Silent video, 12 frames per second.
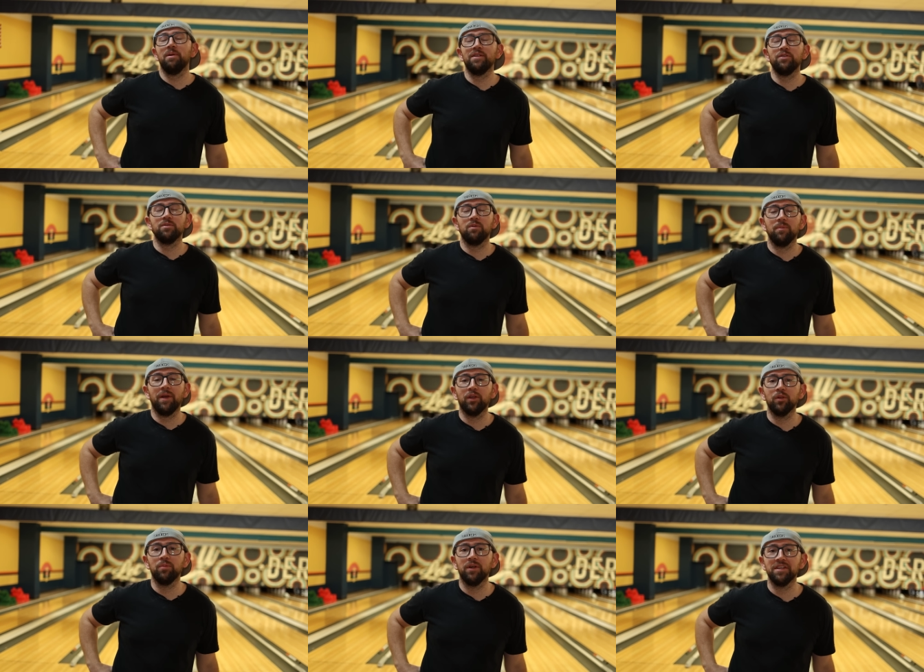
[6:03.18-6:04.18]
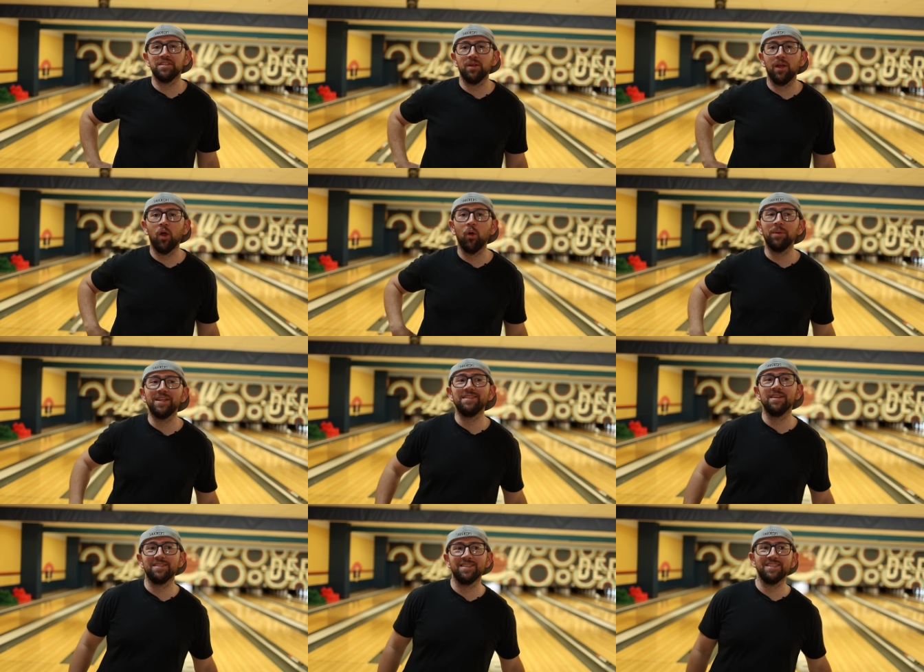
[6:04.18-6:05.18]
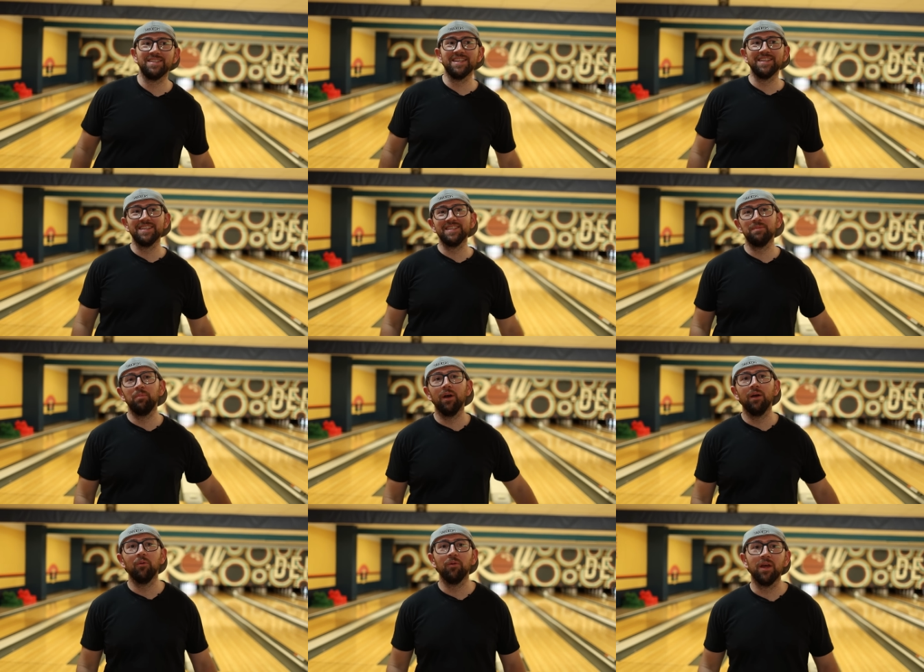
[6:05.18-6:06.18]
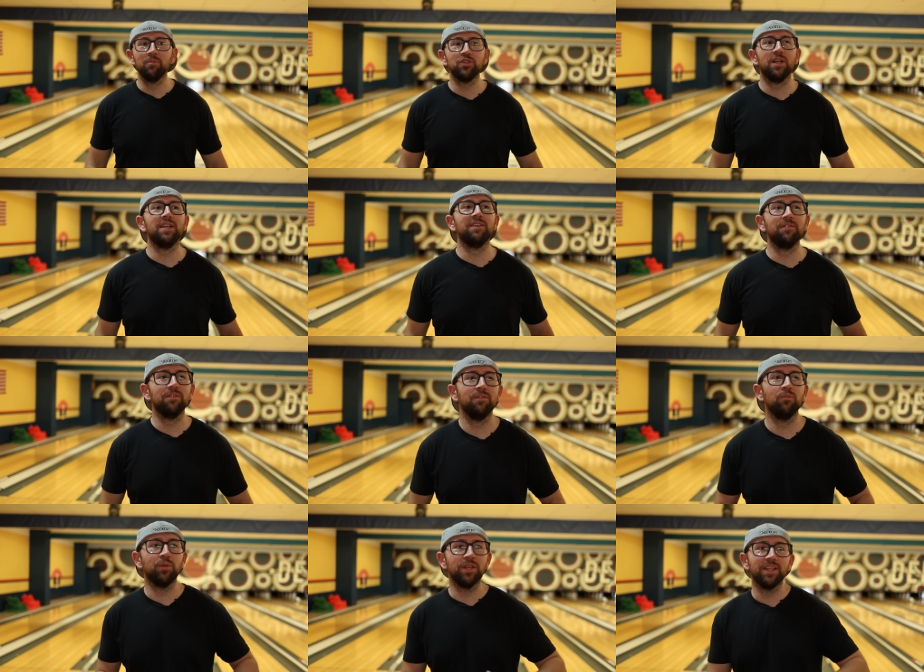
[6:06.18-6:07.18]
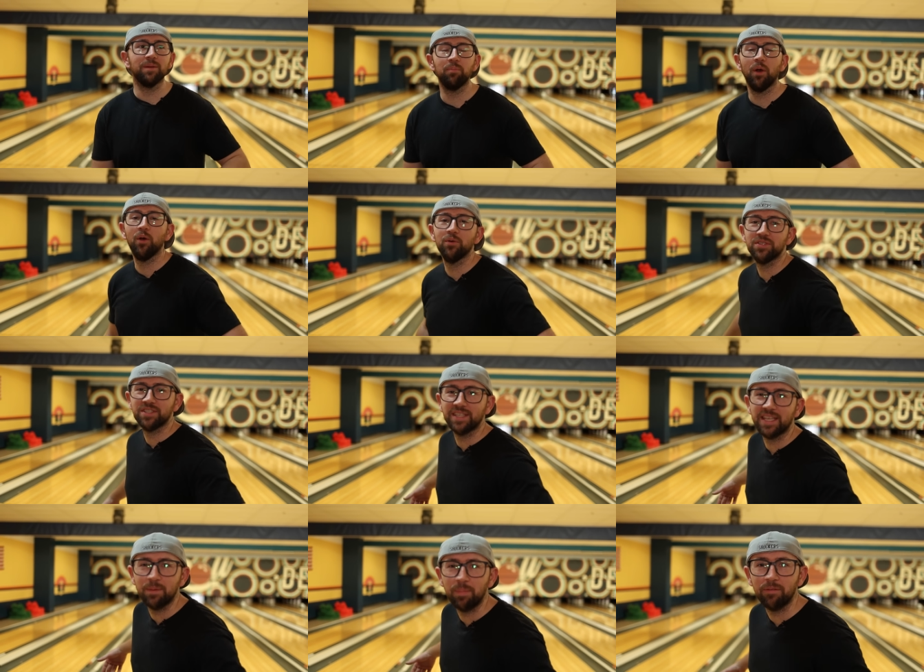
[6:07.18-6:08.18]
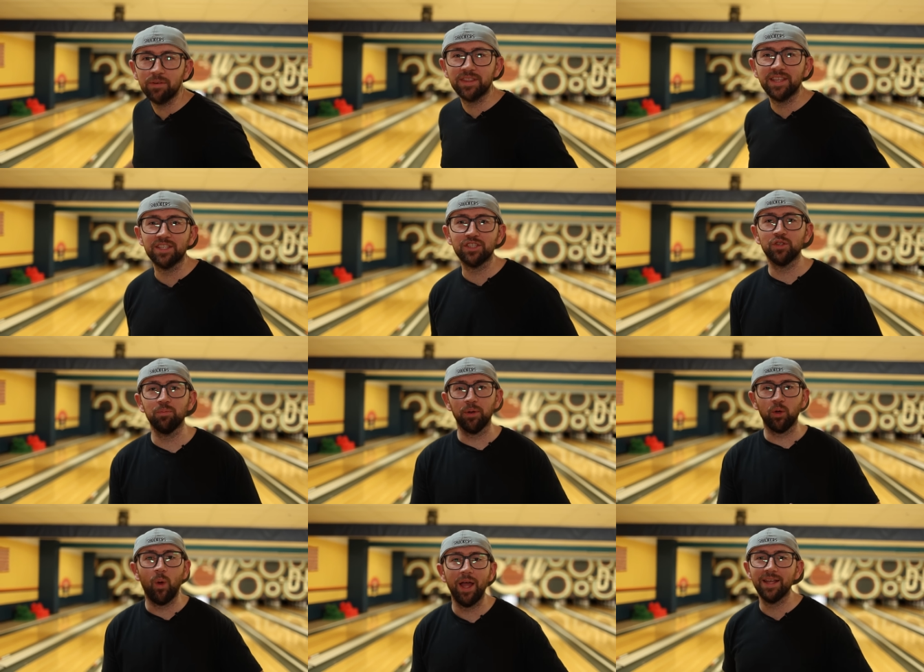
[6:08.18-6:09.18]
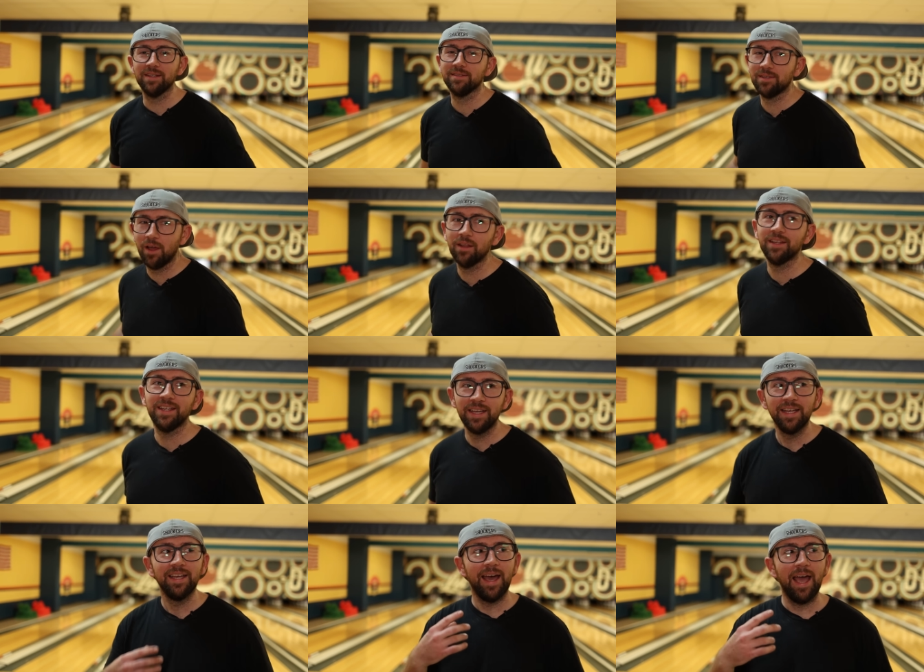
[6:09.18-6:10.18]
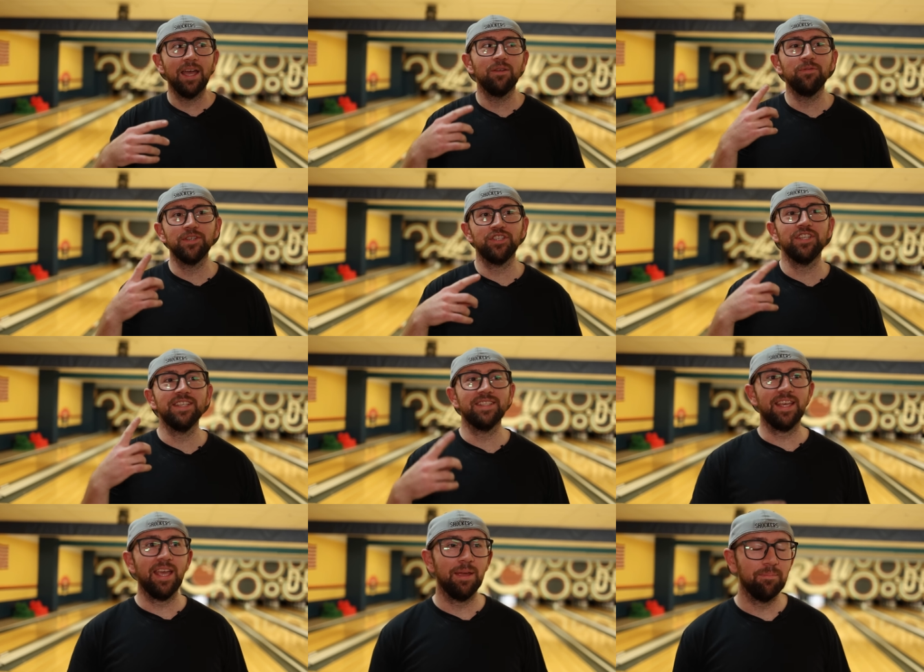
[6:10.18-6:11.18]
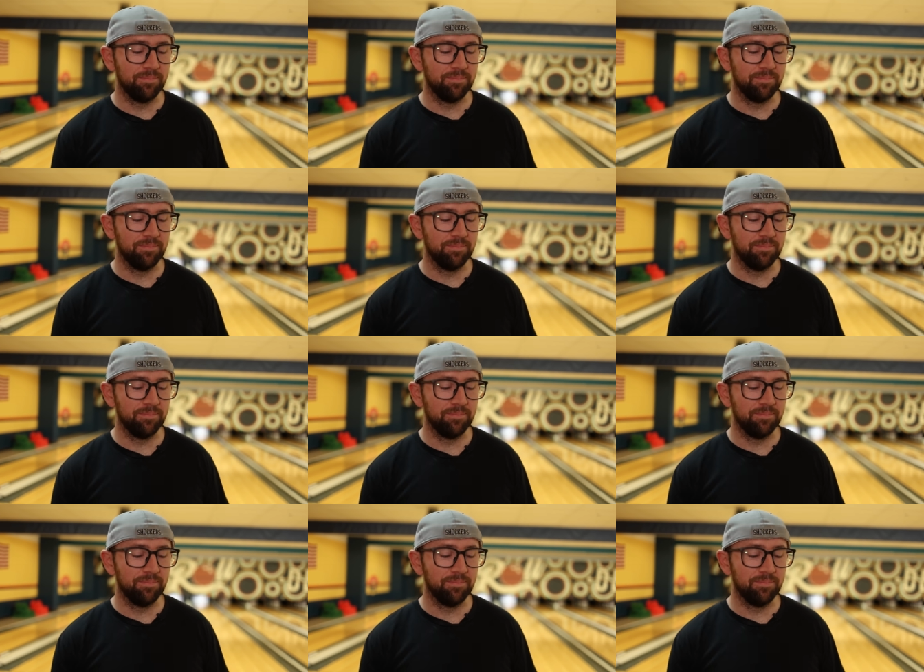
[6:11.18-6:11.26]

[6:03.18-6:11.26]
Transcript: Prather is one of my good buddies, so I hope he doesn't see this, but when I'm trying to really post and keep everything super quiet and solid, I envision his game.